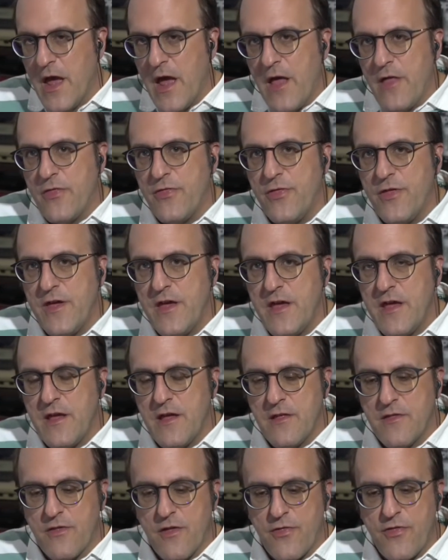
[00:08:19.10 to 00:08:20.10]

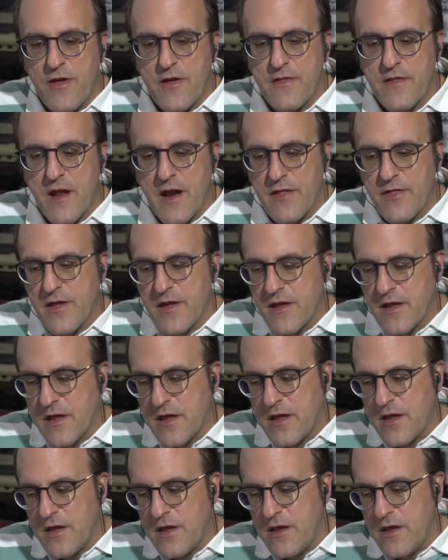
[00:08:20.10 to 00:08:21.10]
The thing that I think,
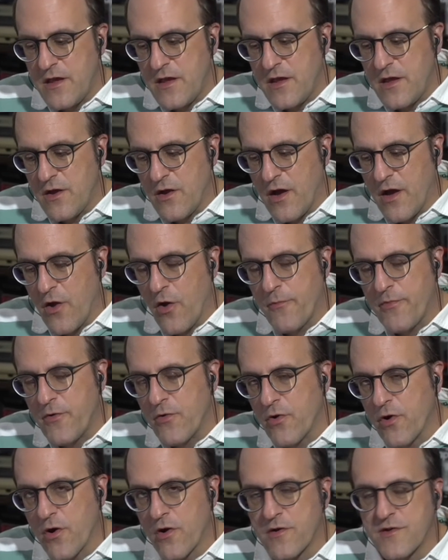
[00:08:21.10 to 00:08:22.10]
I hope
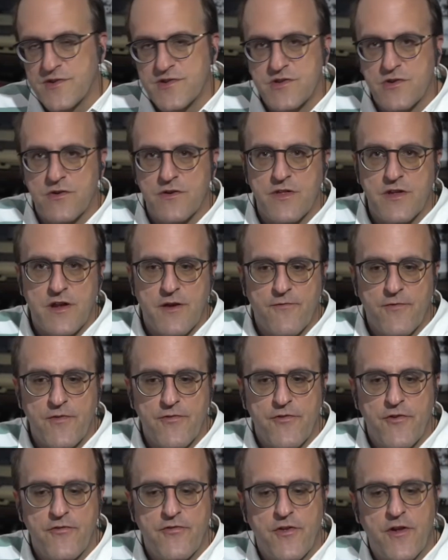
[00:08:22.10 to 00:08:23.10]
you heard is sort of the
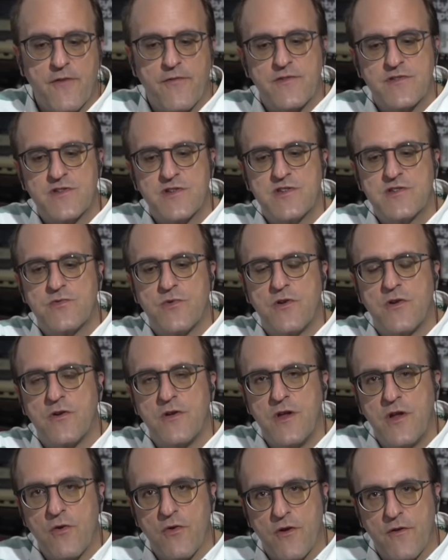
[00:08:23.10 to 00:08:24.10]
differences when you're
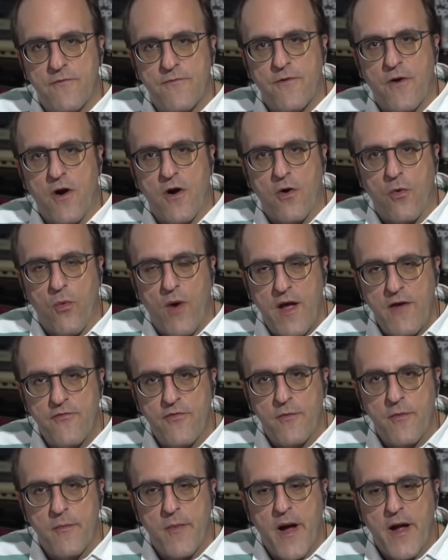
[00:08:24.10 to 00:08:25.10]
near and far away
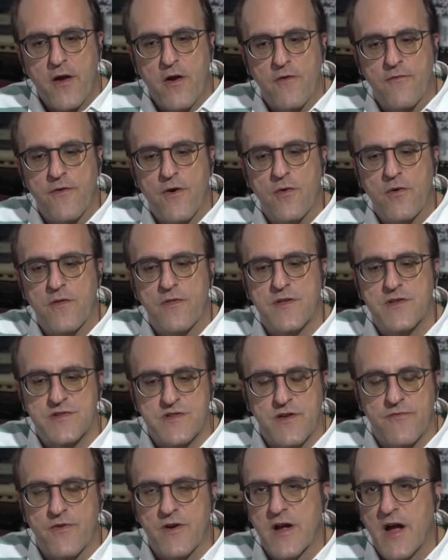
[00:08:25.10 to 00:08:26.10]
from a microphone and these
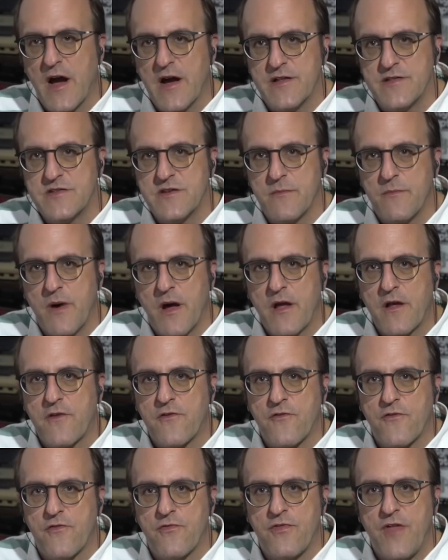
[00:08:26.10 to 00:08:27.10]
different kinds of
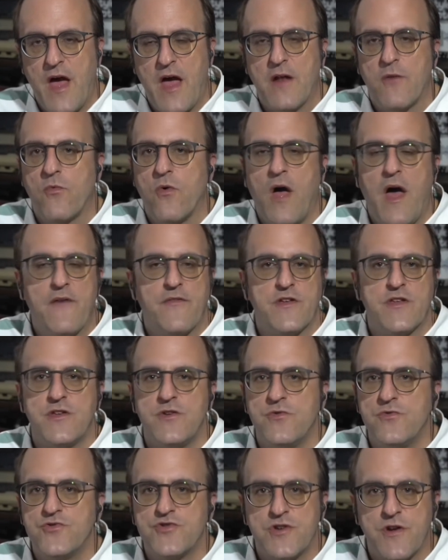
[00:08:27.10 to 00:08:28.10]
mics, that will have a
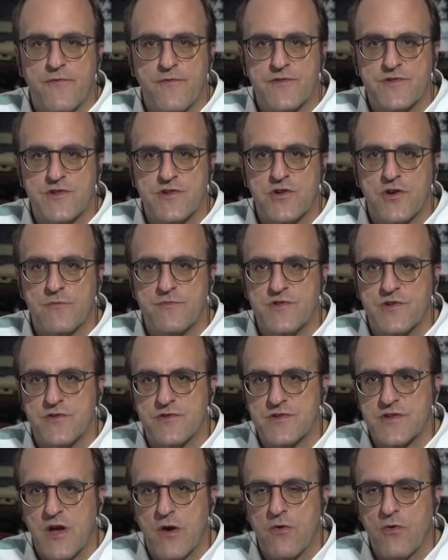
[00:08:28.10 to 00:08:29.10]
huge difference in terms of your
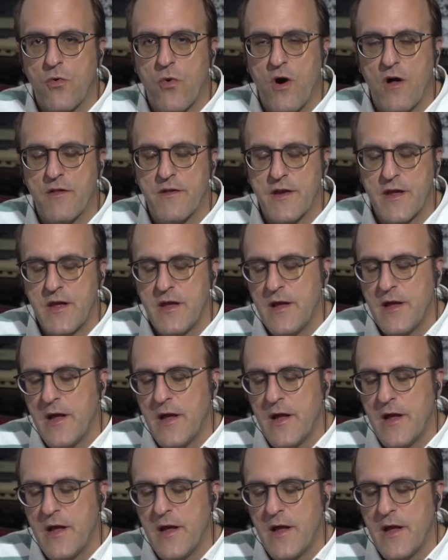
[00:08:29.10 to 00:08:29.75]
sound quality.